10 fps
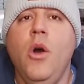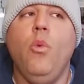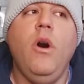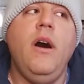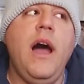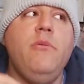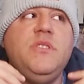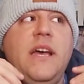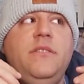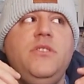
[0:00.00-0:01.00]
Well, I
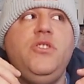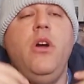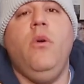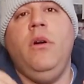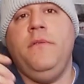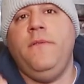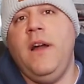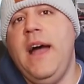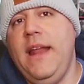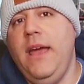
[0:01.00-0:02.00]
was at the show on
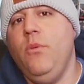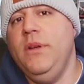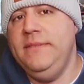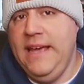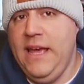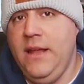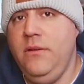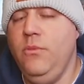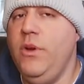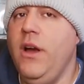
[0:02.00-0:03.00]
Friday with
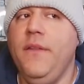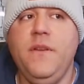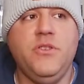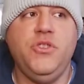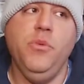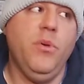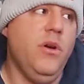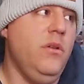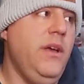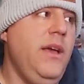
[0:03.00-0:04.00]
Dan. We got there super
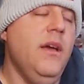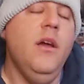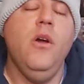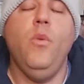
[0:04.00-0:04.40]
early.